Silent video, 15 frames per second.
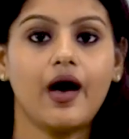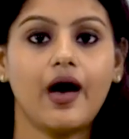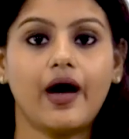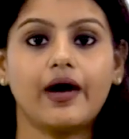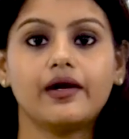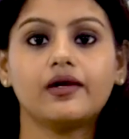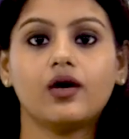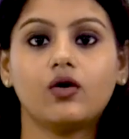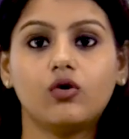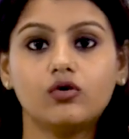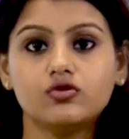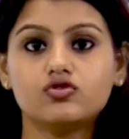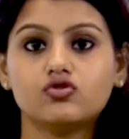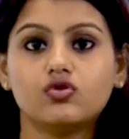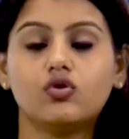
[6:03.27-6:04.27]
and
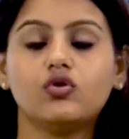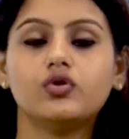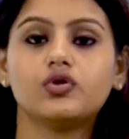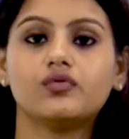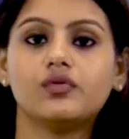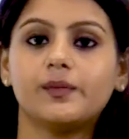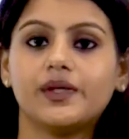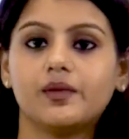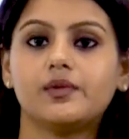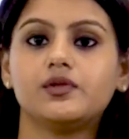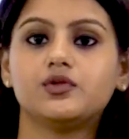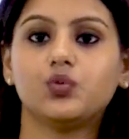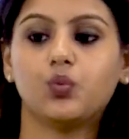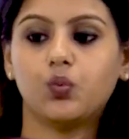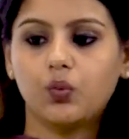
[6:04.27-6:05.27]
also you will be able
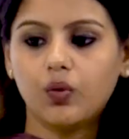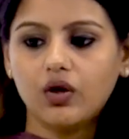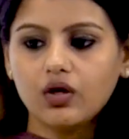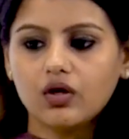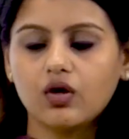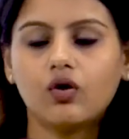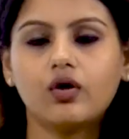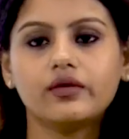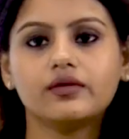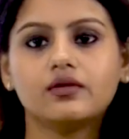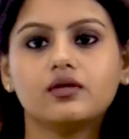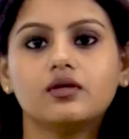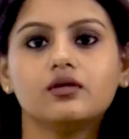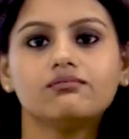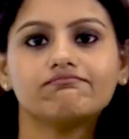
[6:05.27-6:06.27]
to work on
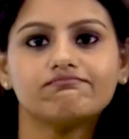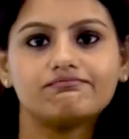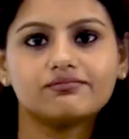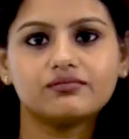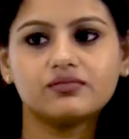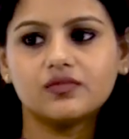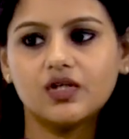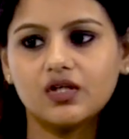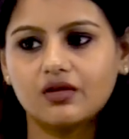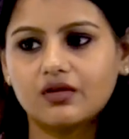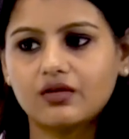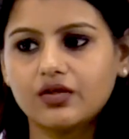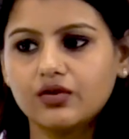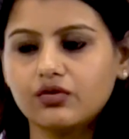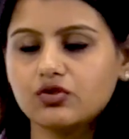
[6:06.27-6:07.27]
the
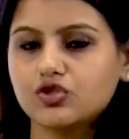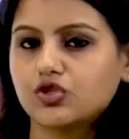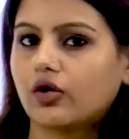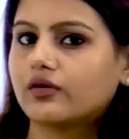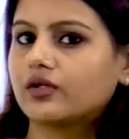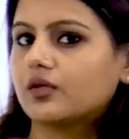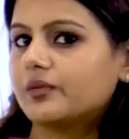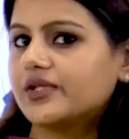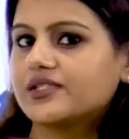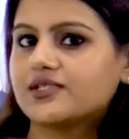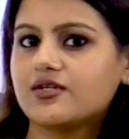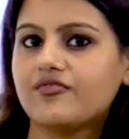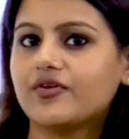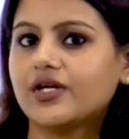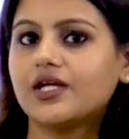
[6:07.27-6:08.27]
shortcomings
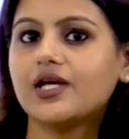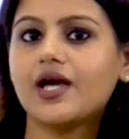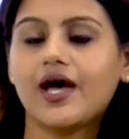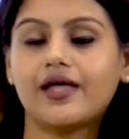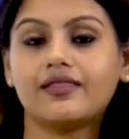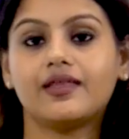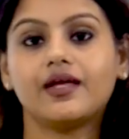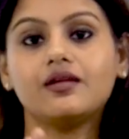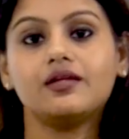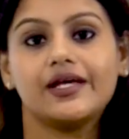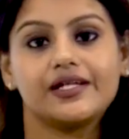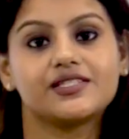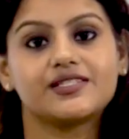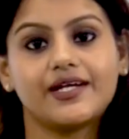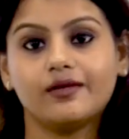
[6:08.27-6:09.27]
if any, and then
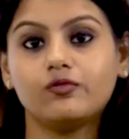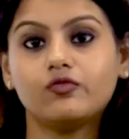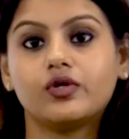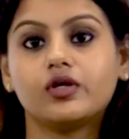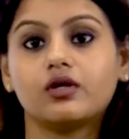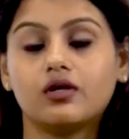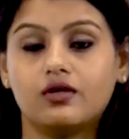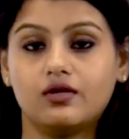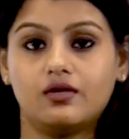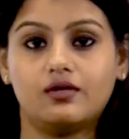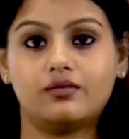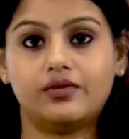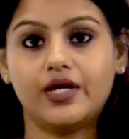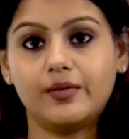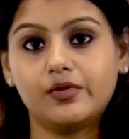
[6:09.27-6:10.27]
next time work
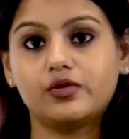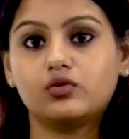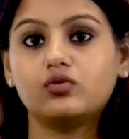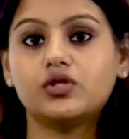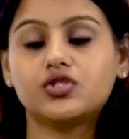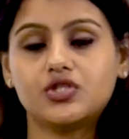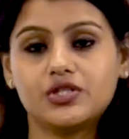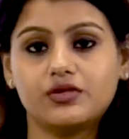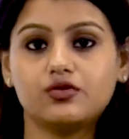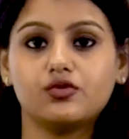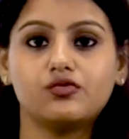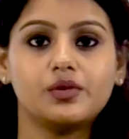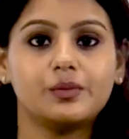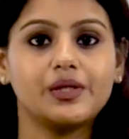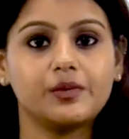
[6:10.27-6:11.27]
able to achieve, you
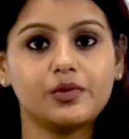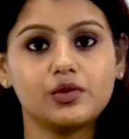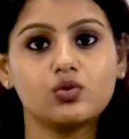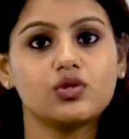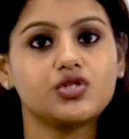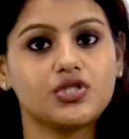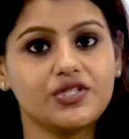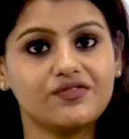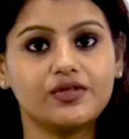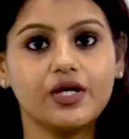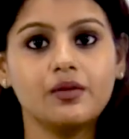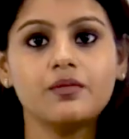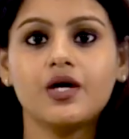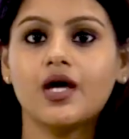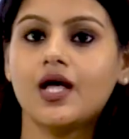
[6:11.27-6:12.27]
will be able to achieve
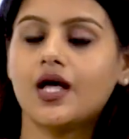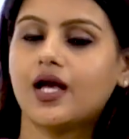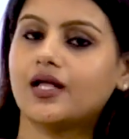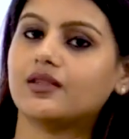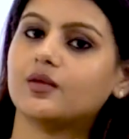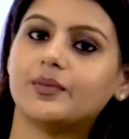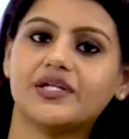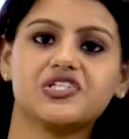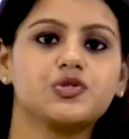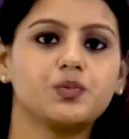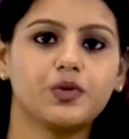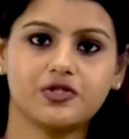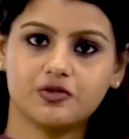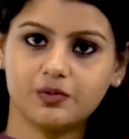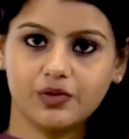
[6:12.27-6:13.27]
them in the best
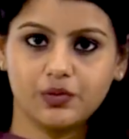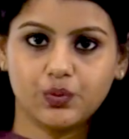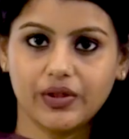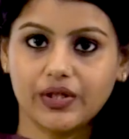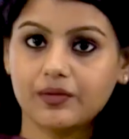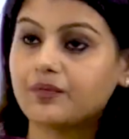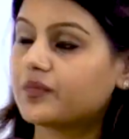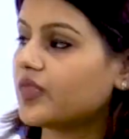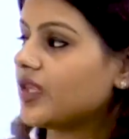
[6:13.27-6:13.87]
possible way.